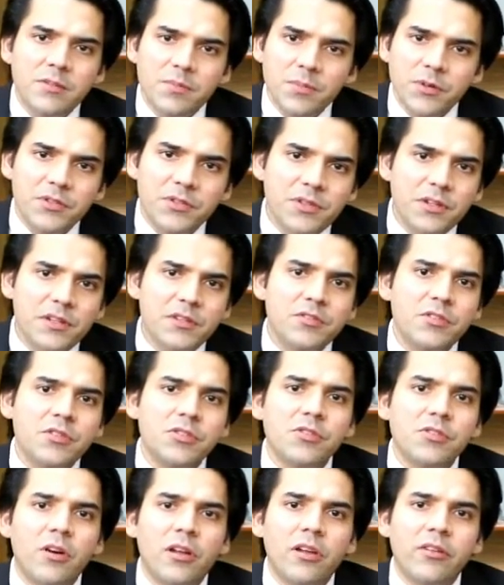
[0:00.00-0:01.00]
this person is
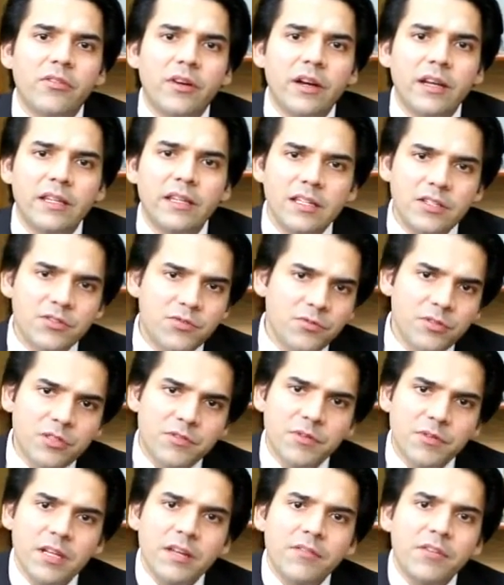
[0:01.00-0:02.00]
disqualified. These
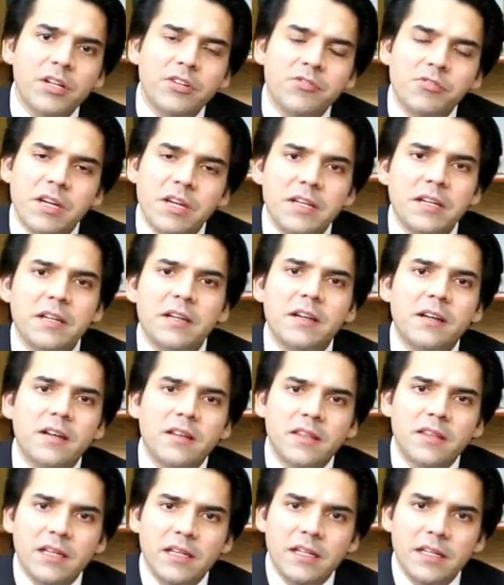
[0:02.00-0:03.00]
rules were never created
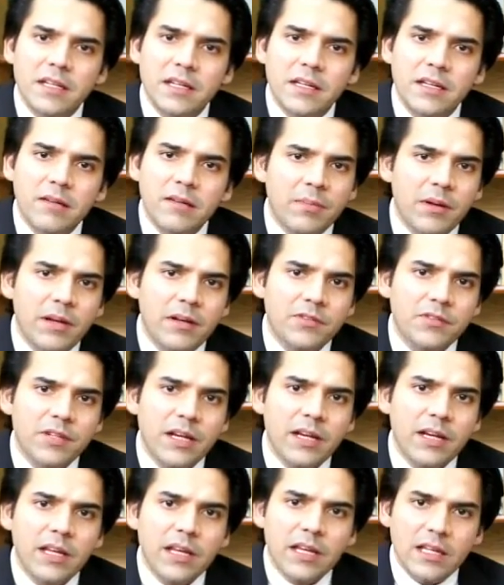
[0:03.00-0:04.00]
under the Indian Independence
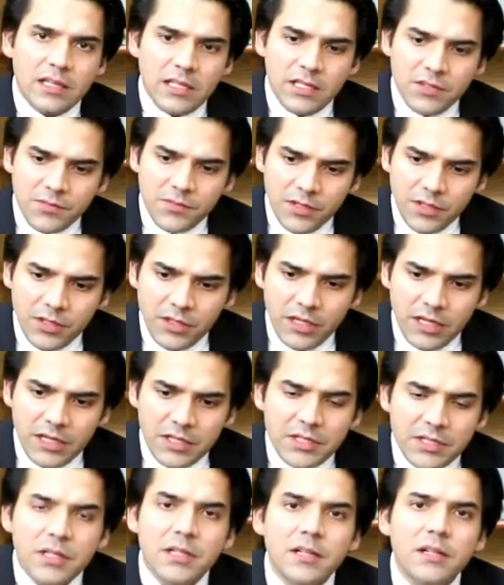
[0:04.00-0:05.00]
Act. These were
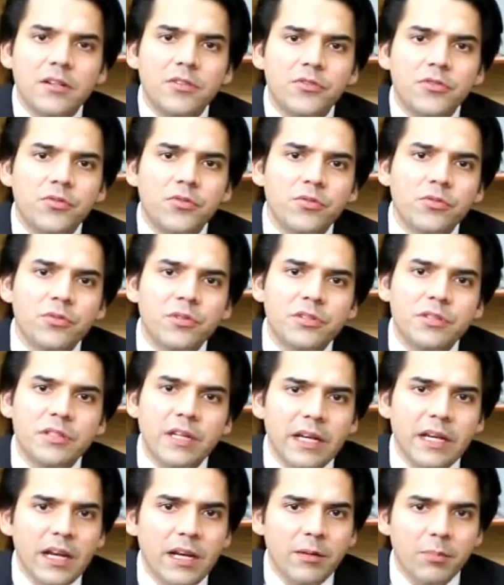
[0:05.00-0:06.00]
internal rules
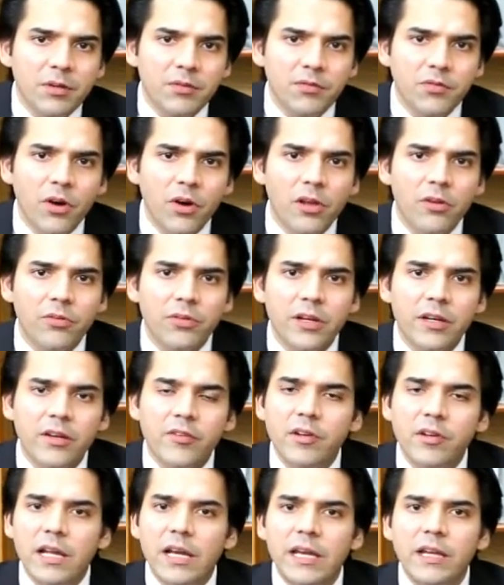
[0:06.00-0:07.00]
that had been followed,
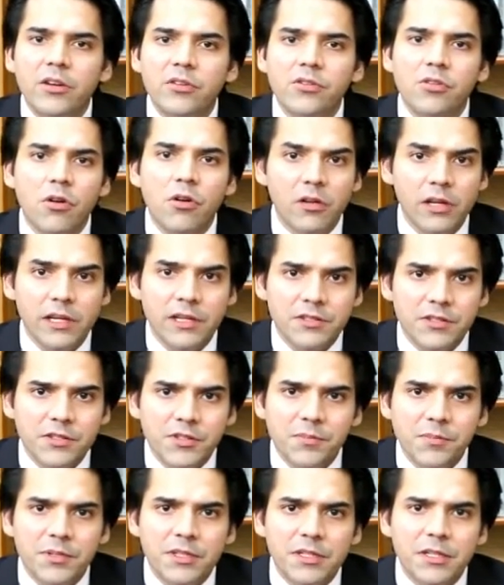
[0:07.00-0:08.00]
and relying on Kohli's
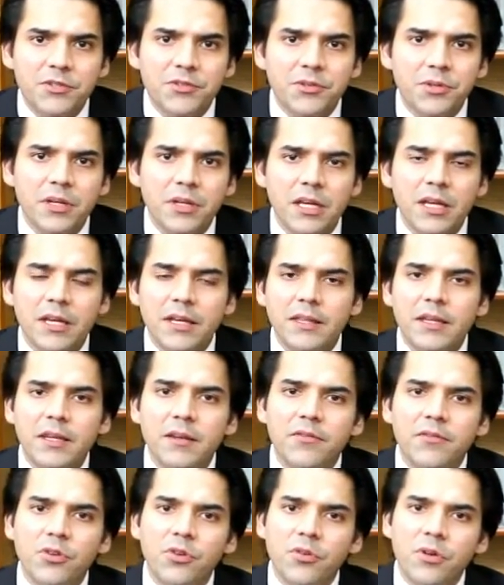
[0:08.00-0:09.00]
interpretation
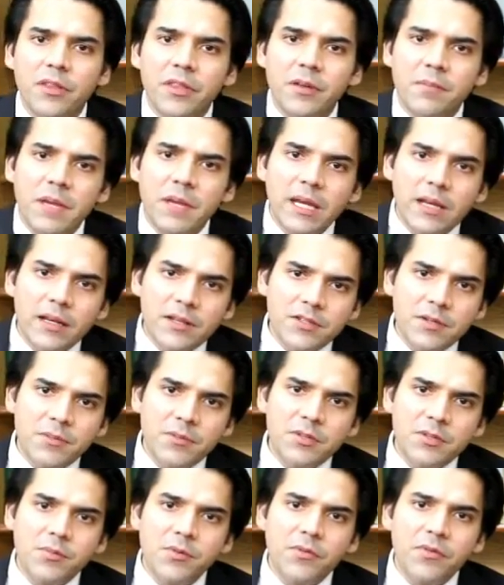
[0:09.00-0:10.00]
that if no other
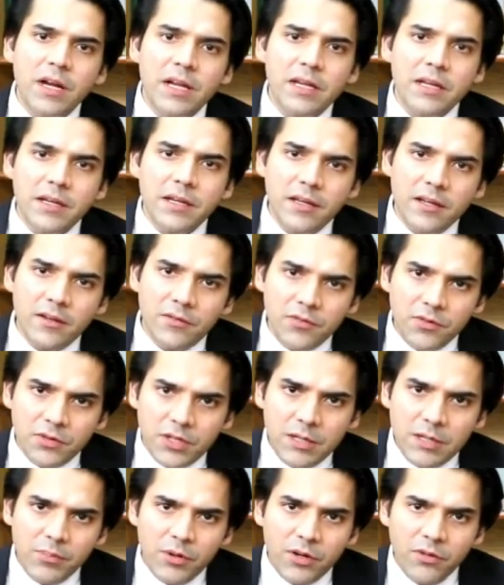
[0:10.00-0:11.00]
mechanism is provided and if
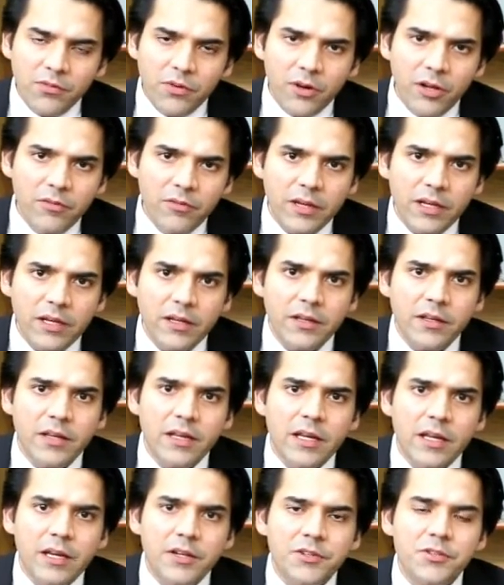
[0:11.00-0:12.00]
you keep on following
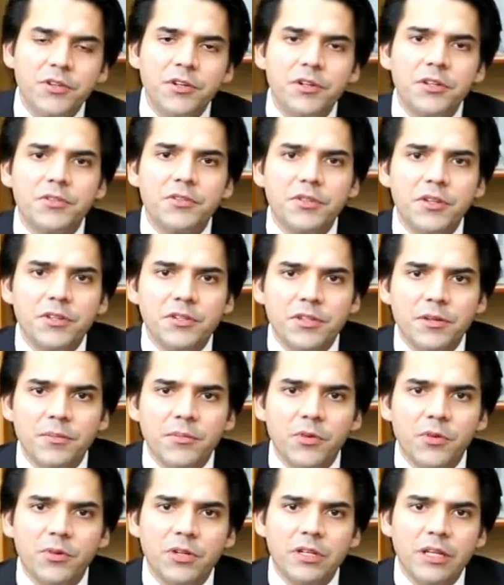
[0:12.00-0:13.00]
a certain
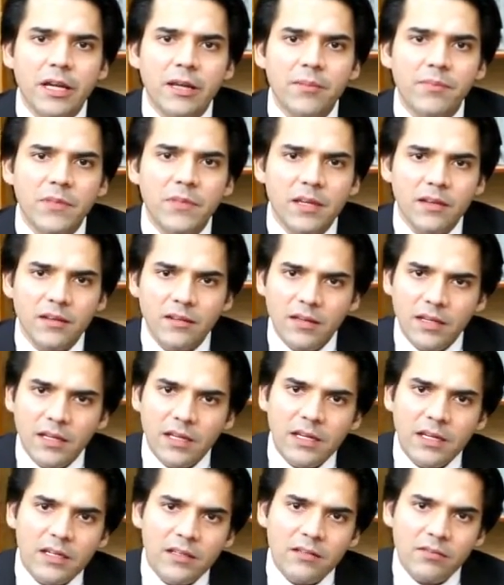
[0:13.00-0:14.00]
system over time, then
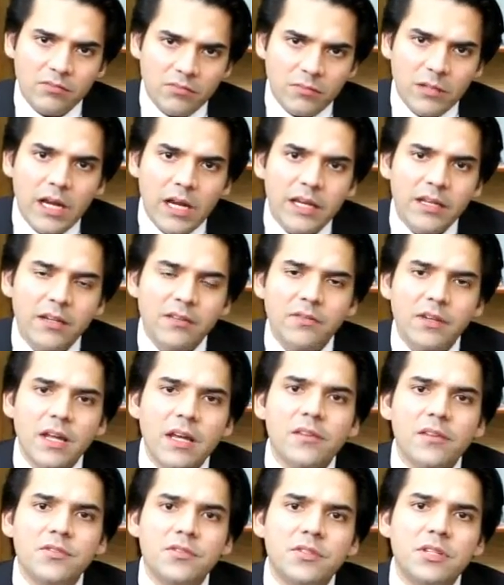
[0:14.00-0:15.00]
it kind of
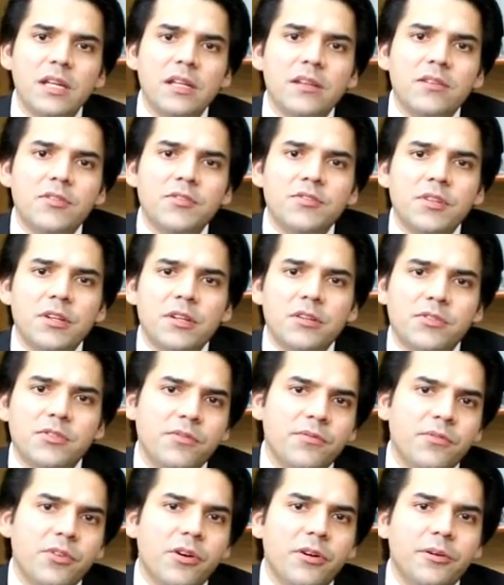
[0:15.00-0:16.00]
does attain the
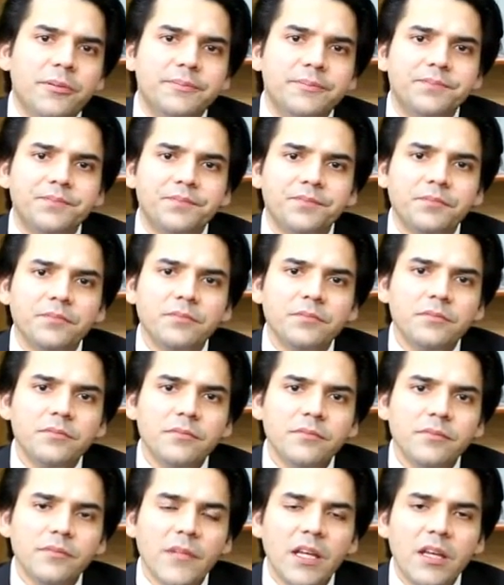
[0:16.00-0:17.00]
status of law.
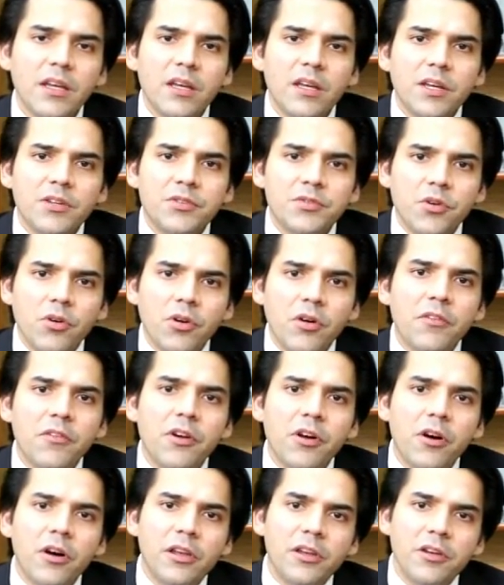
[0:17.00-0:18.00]
So
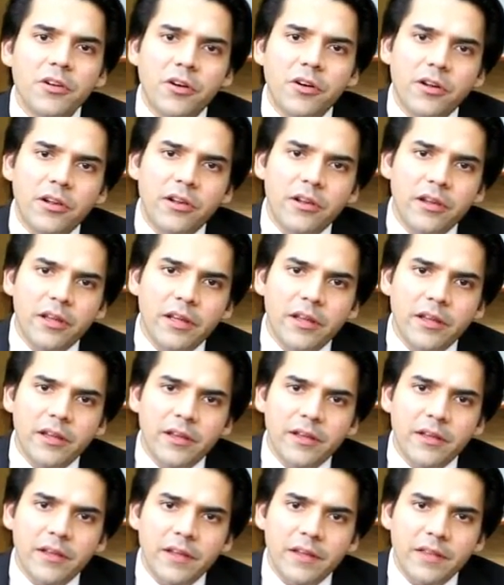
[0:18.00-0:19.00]
overall in all,
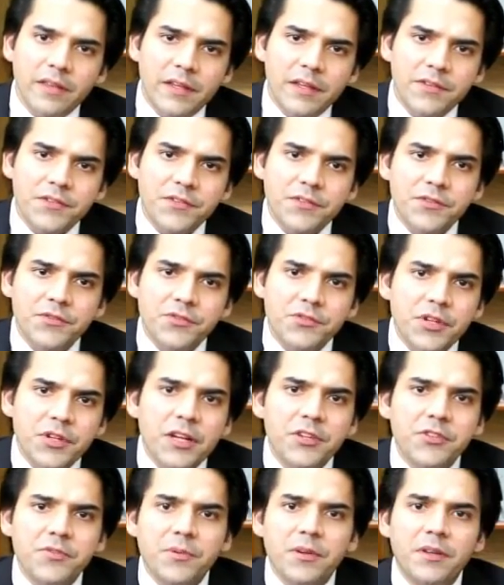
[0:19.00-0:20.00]
this
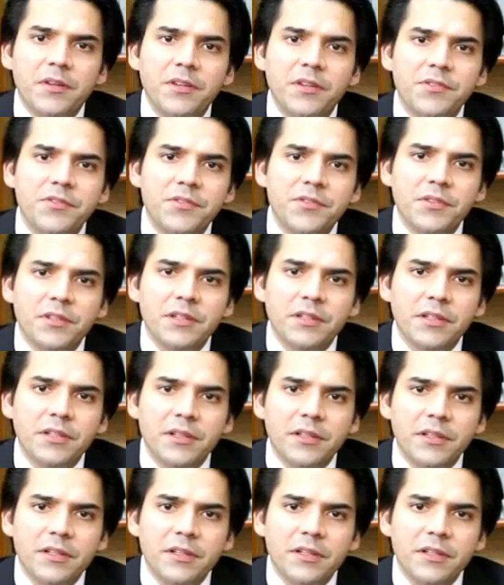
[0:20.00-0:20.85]
judgment, this